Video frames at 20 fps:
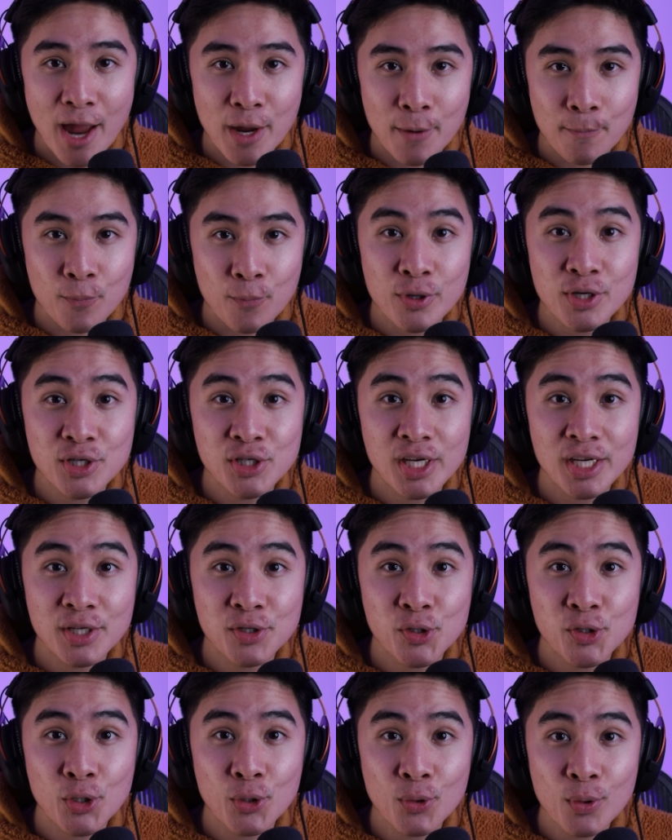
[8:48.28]
I
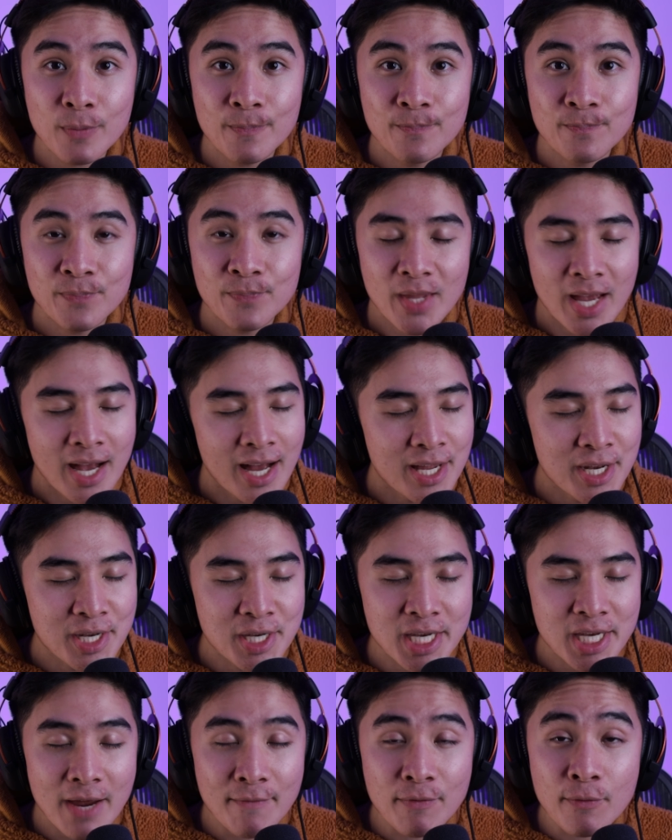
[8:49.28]
appreciate you.
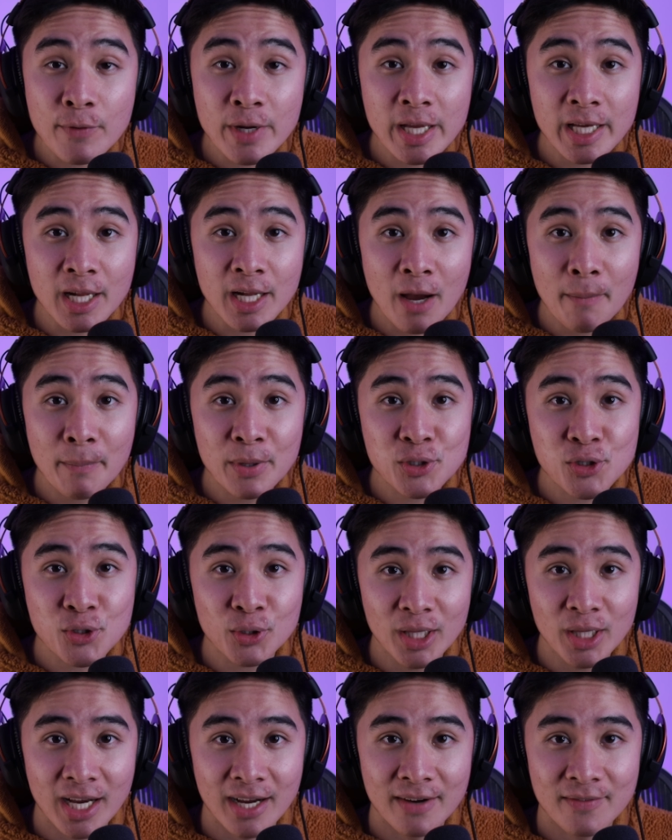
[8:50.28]
Never forget how much
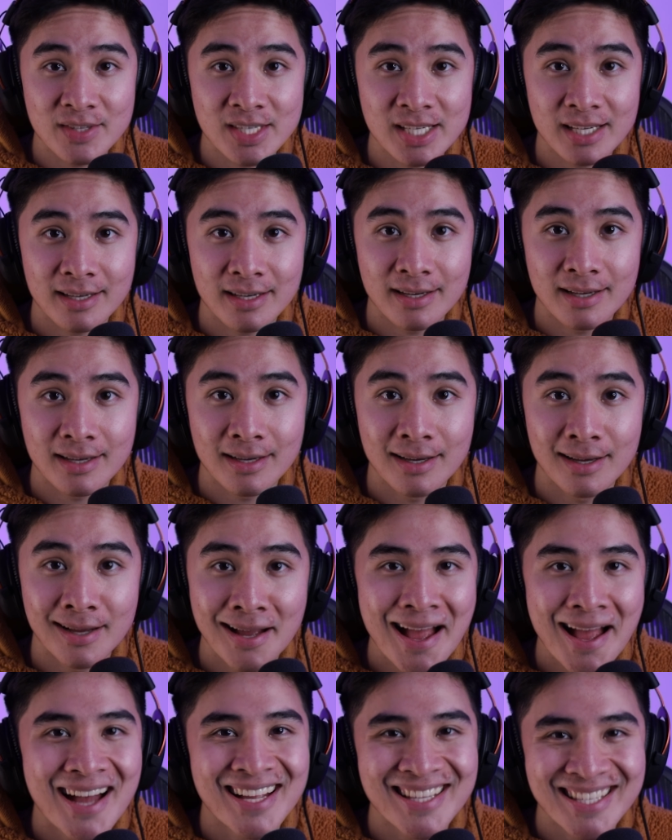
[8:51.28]
you're loved.
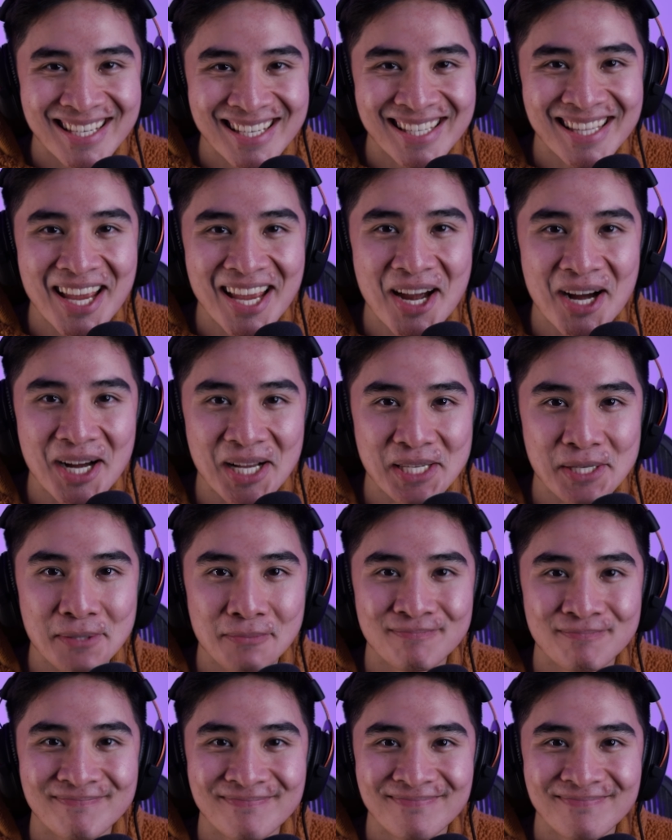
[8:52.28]
And stay awesome.